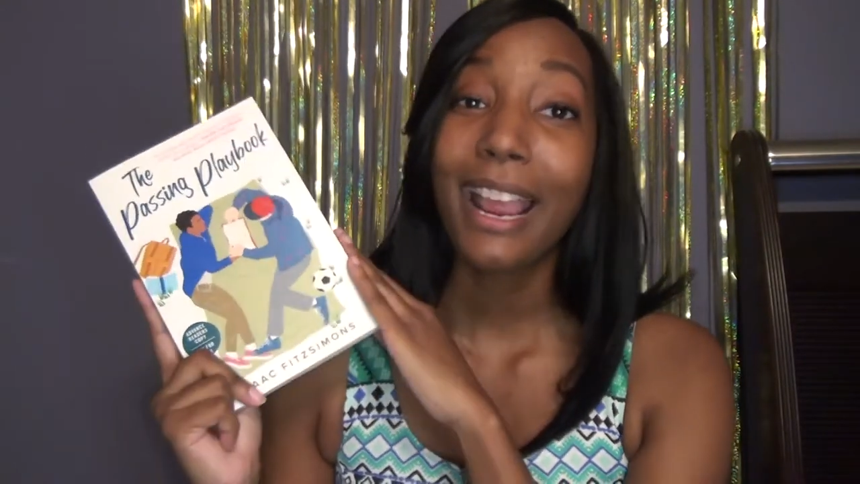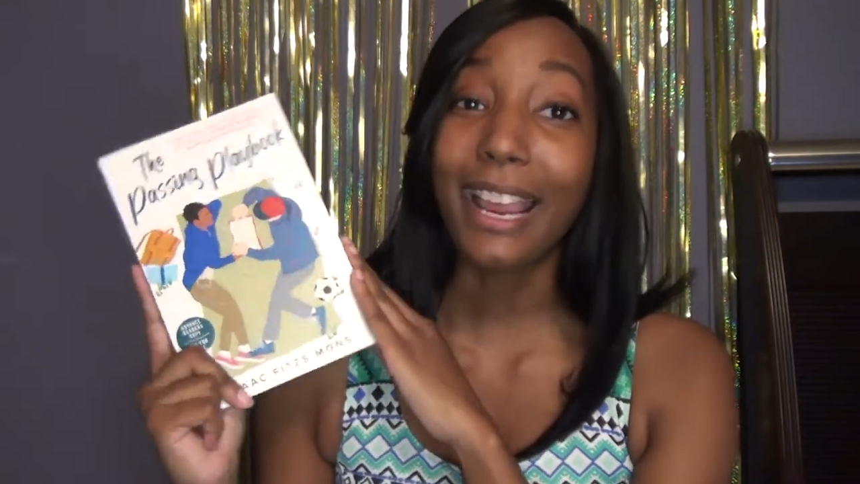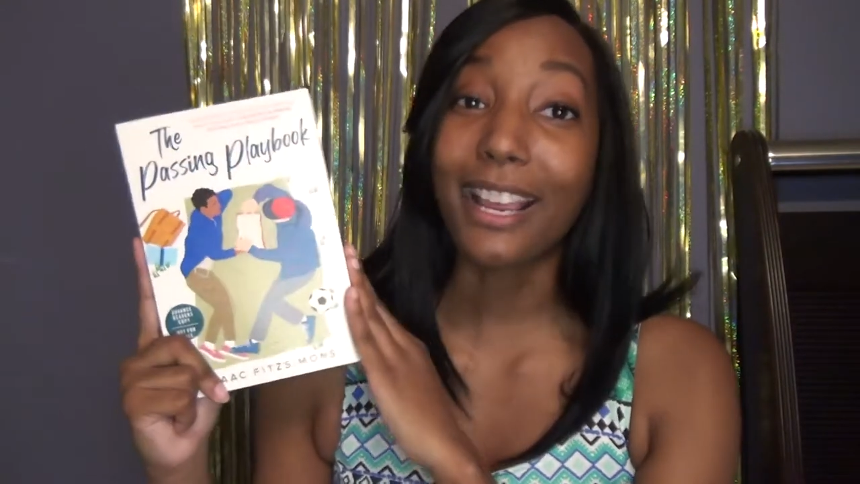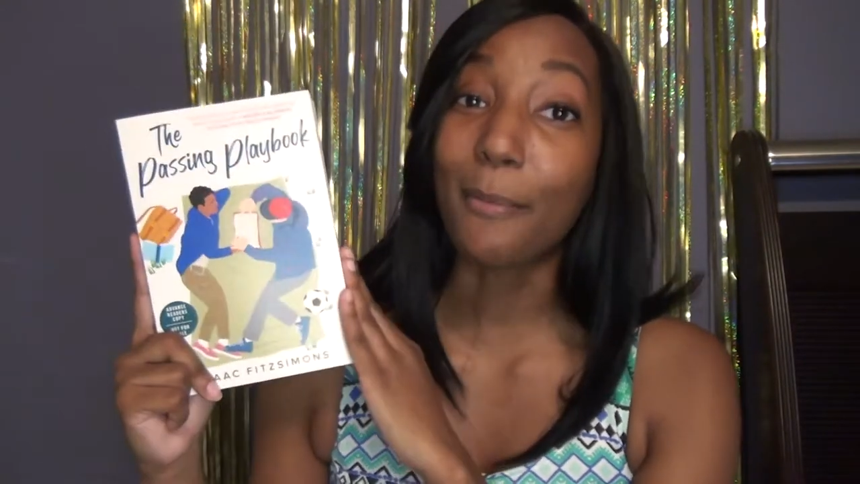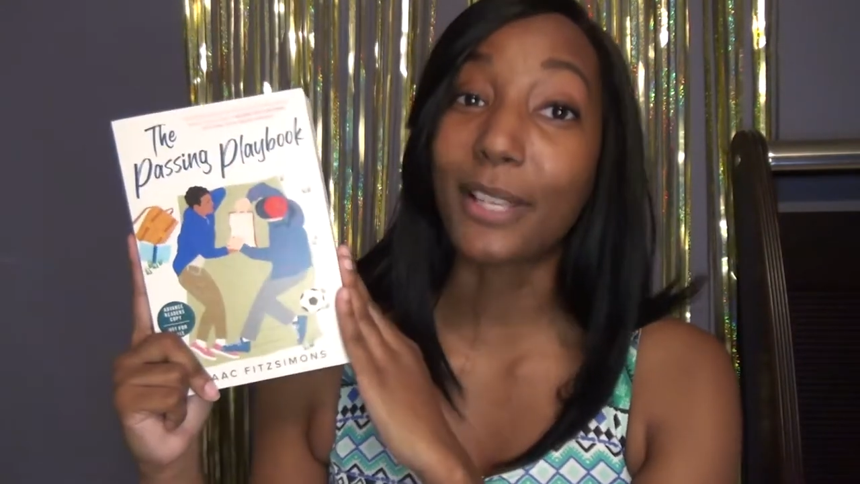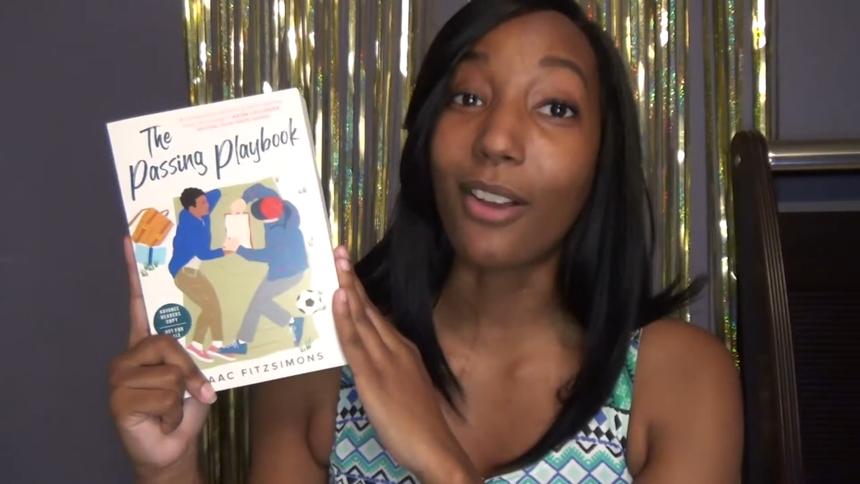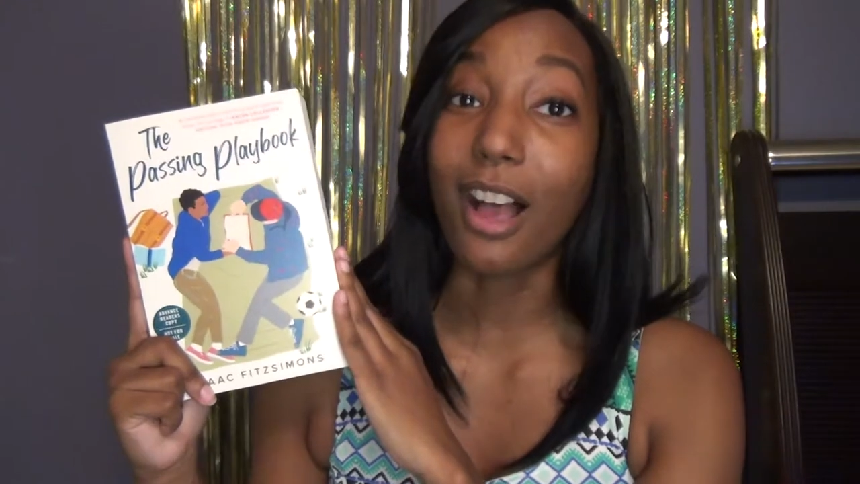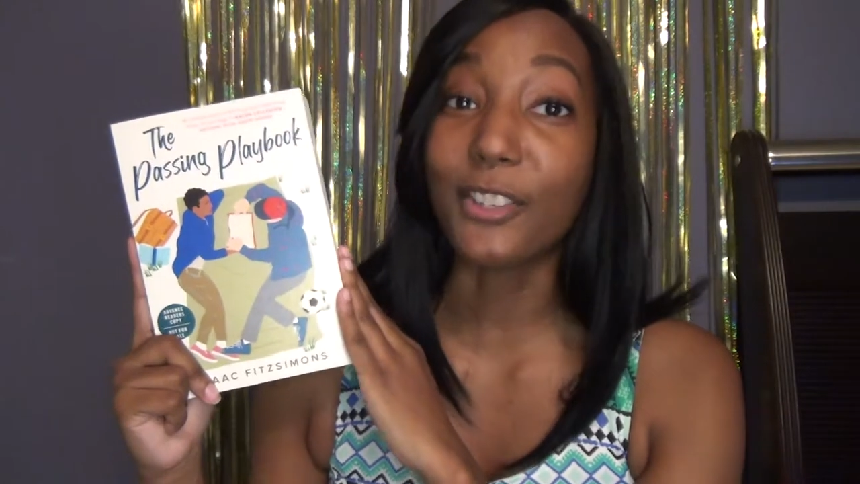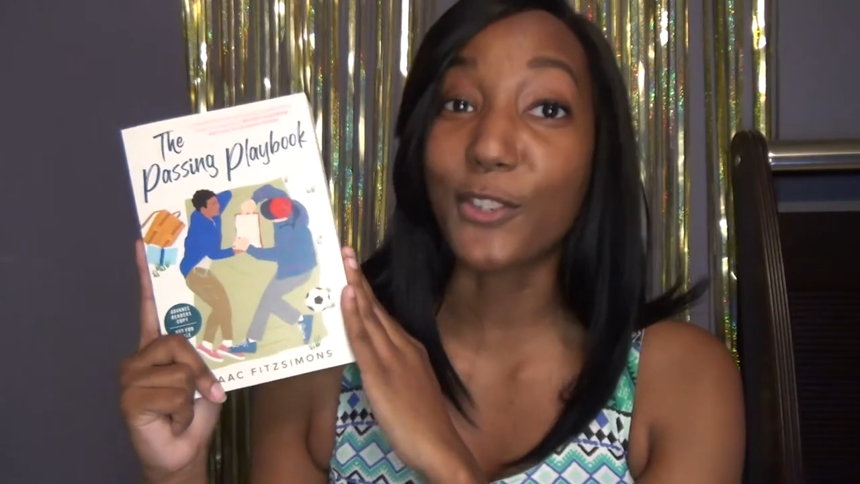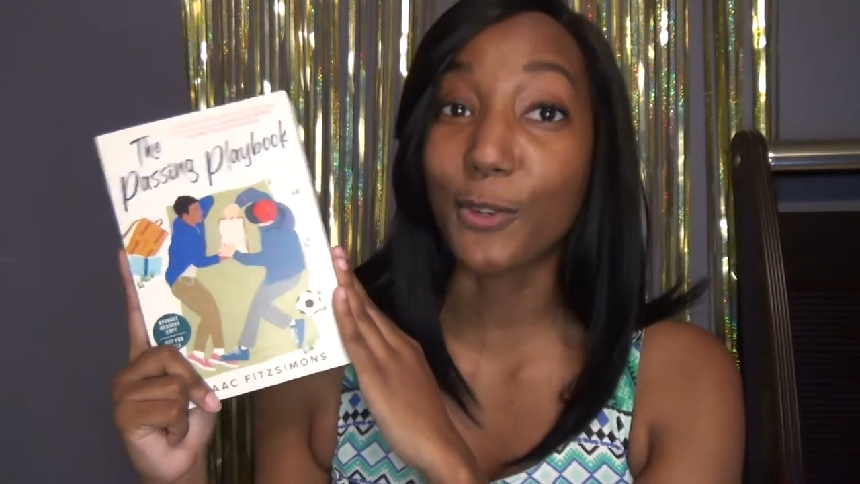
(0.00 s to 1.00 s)
It comes out
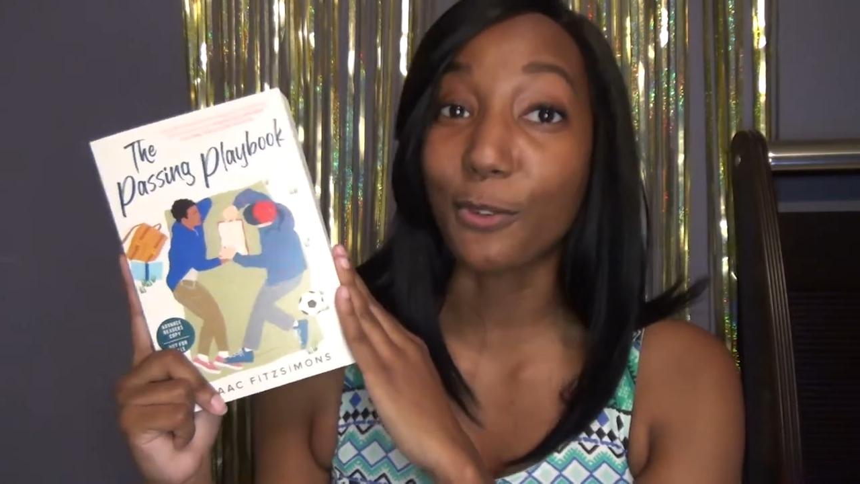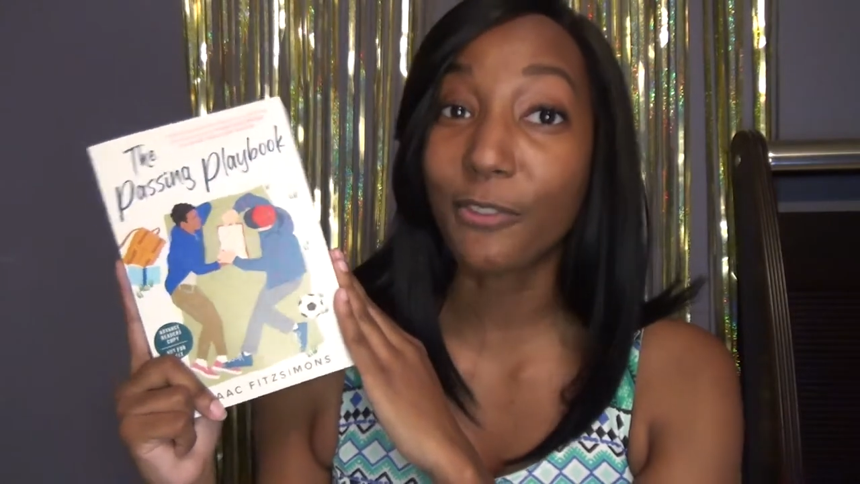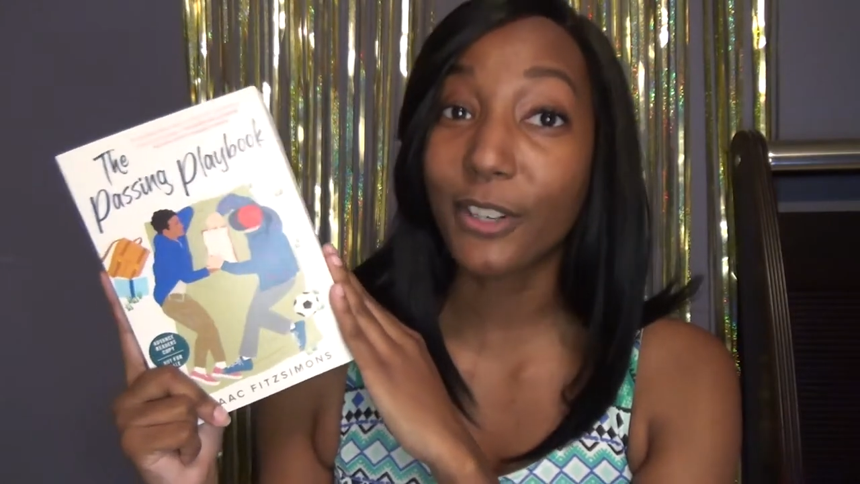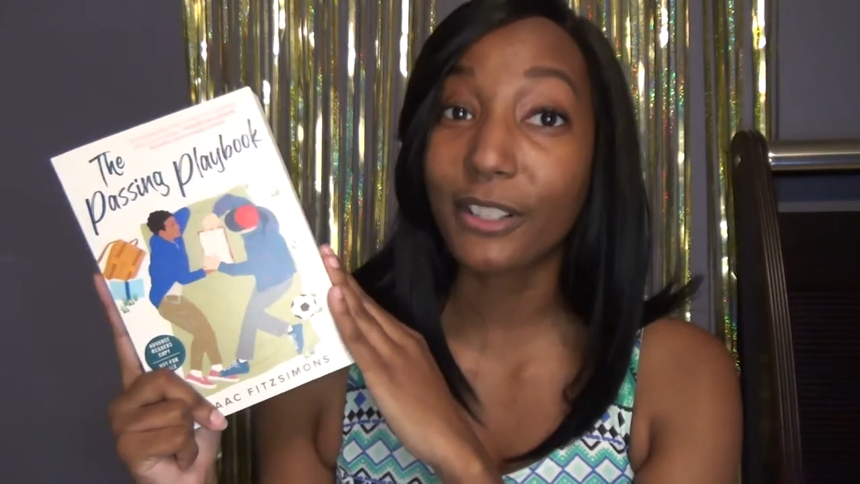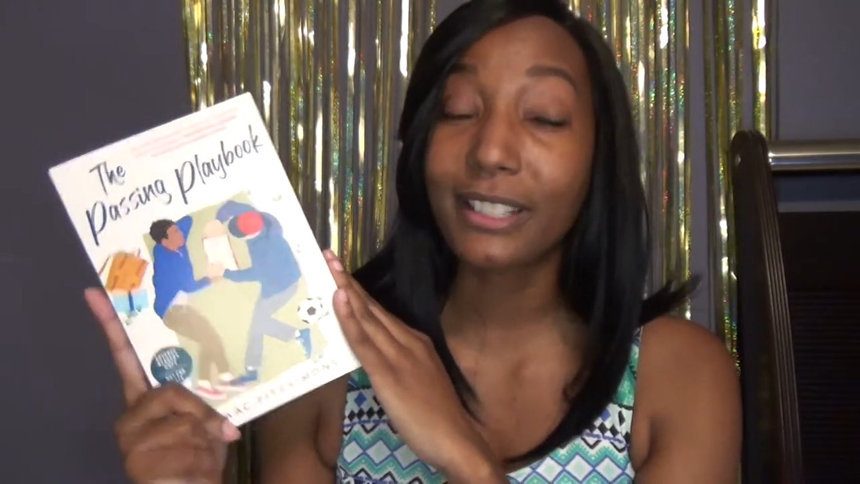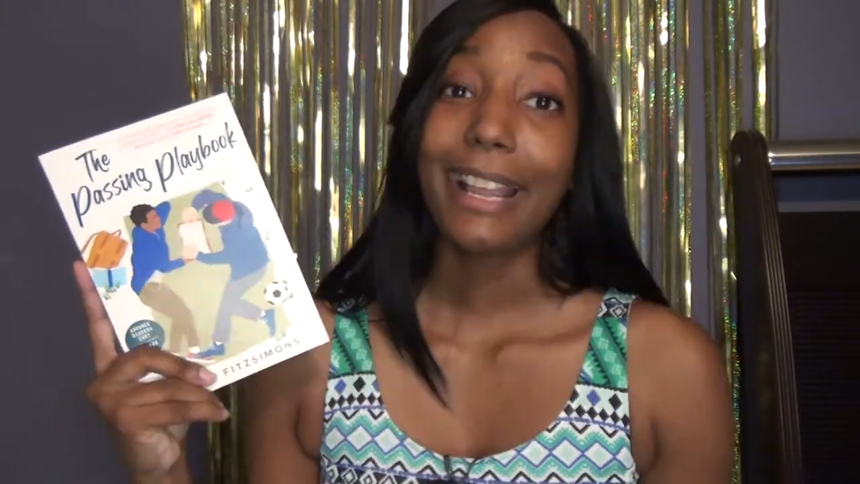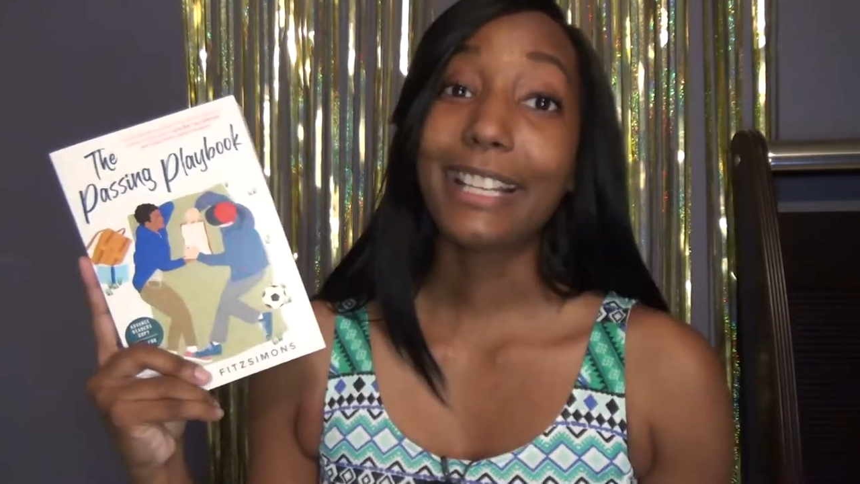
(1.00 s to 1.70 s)
on June 1st.